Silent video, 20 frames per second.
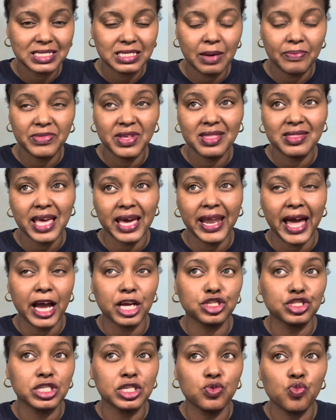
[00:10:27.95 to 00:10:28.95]
something that
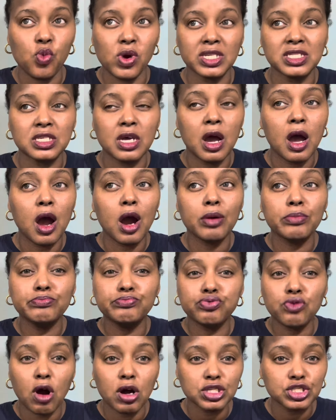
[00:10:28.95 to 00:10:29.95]
actually once
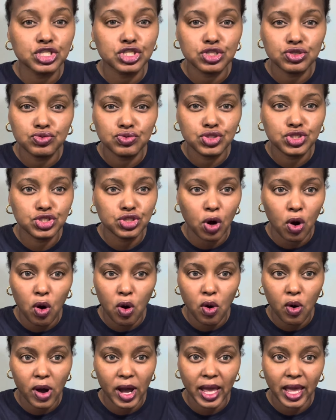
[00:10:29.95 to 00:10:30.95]
brought you
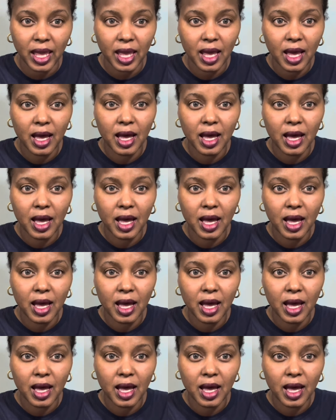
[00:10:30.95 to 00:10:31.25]
joy,